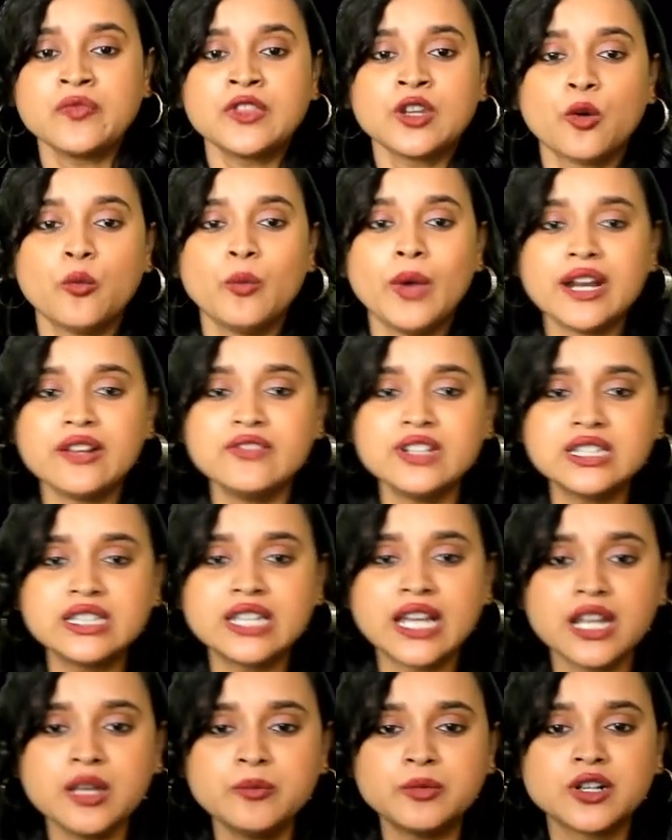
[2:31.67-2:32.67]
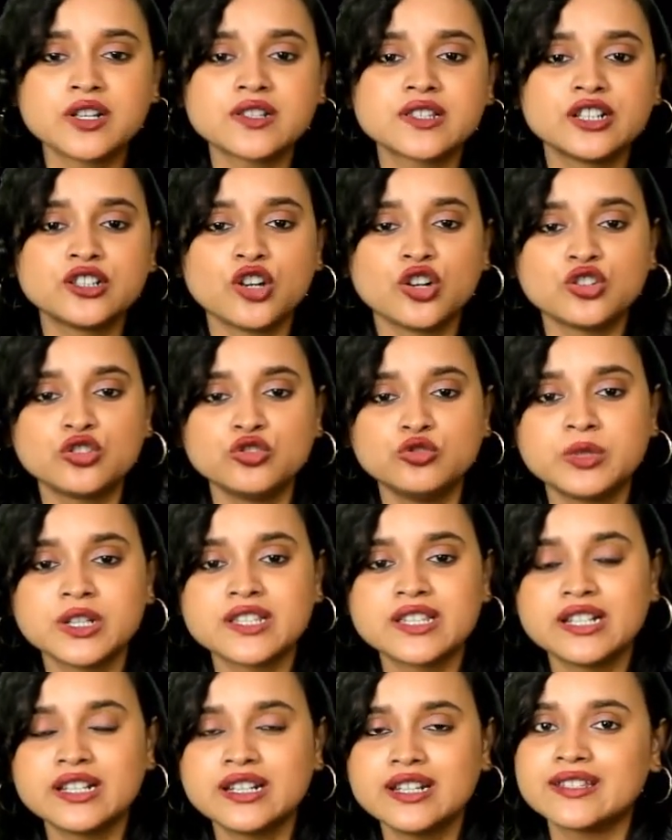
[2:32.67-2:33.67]
Wherever 3% or
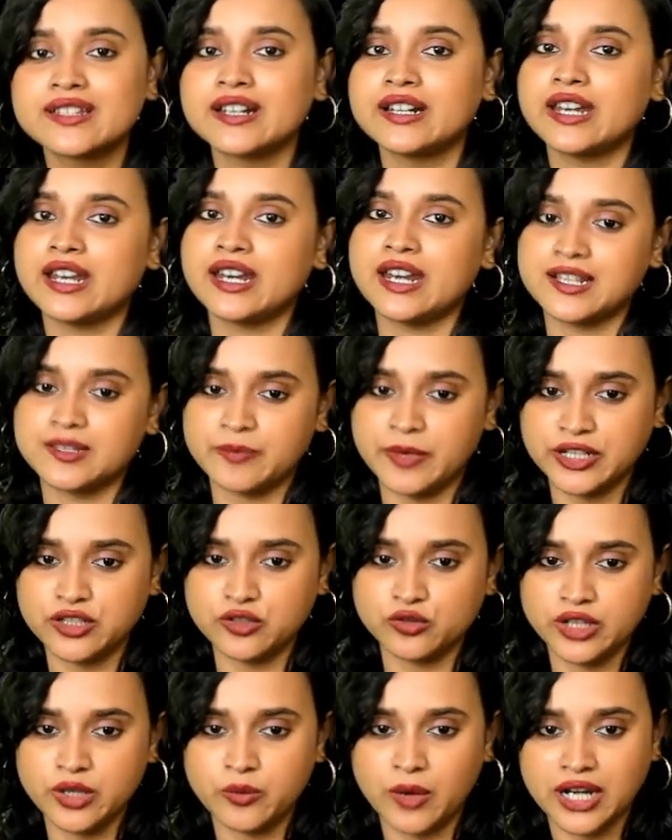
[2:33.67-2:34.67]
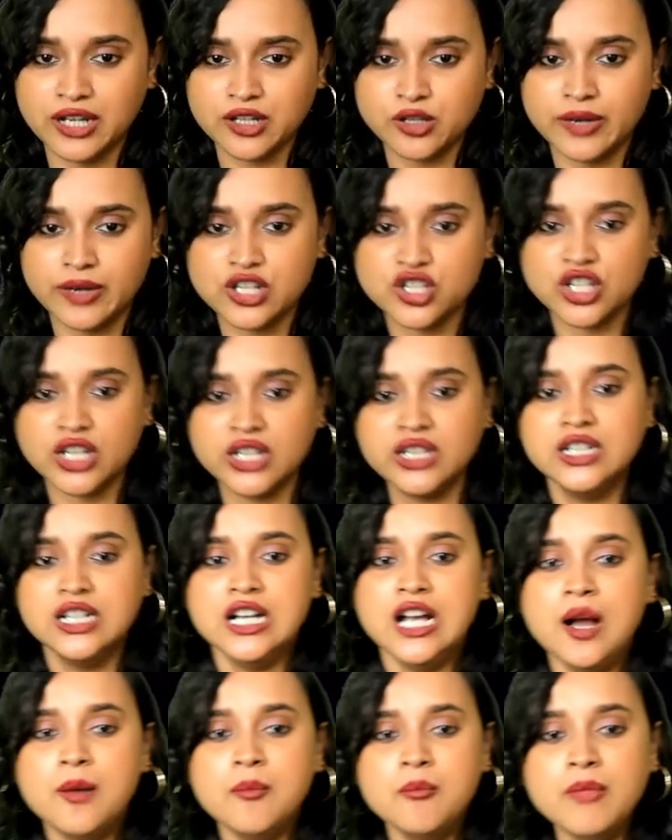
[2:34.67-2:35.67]
2% is written, expect only one question.
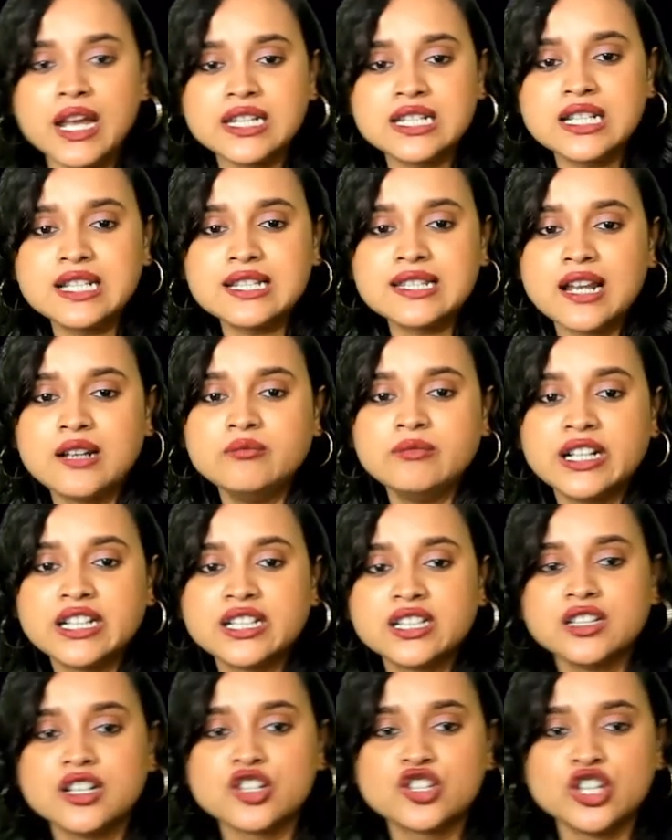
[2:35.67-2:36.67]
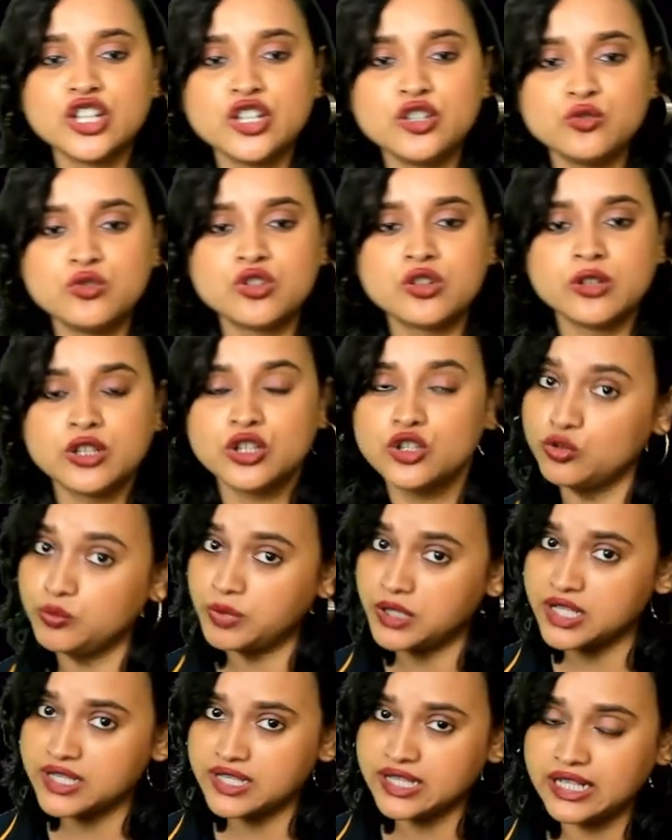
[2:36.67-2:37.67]
Metals and metallurgy
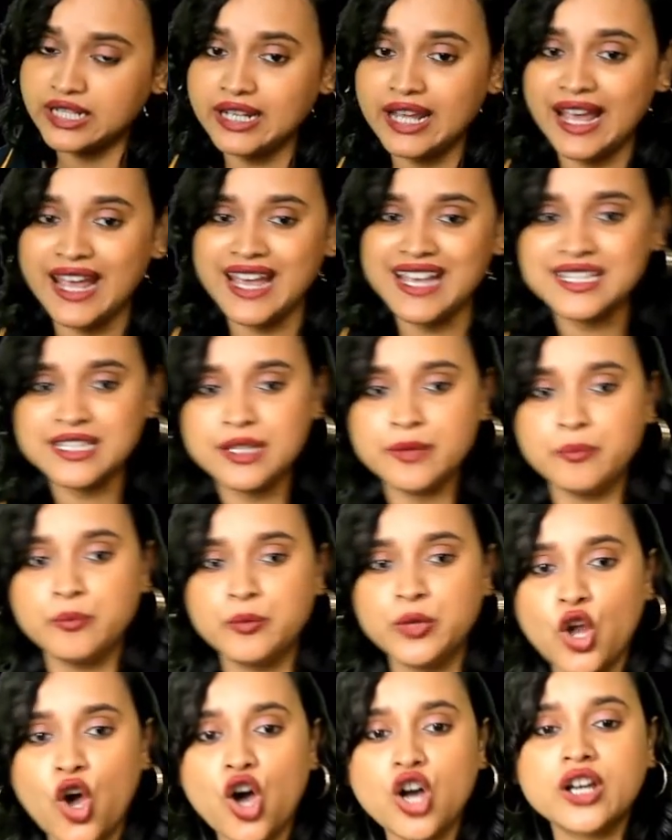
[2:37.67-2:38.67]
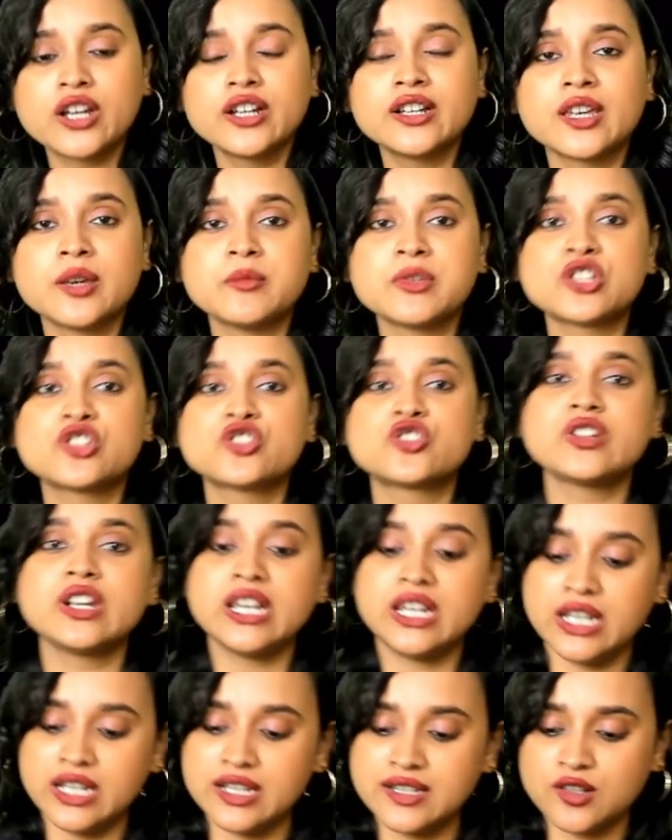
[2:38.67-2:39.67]
2%. S block chemistry
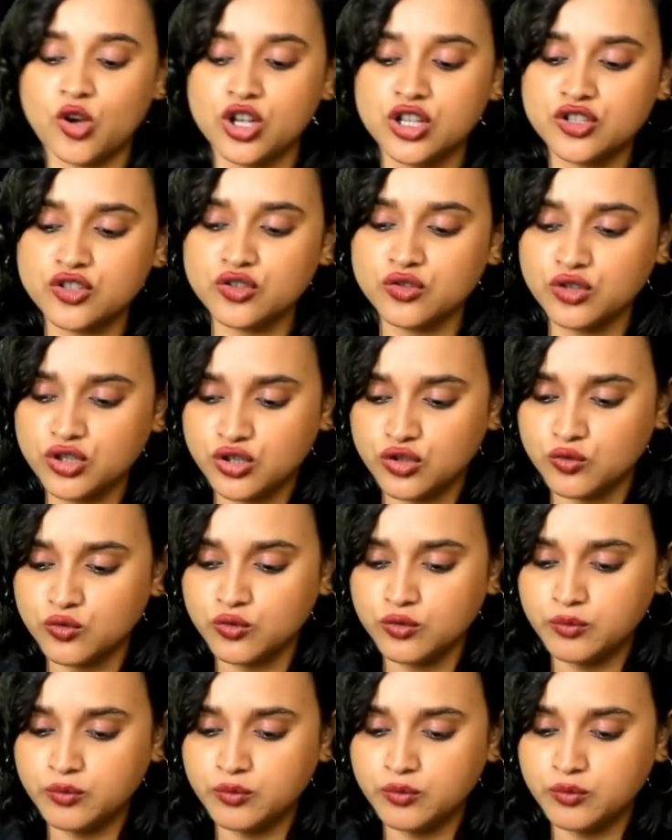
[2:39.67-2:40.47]
is also 2%.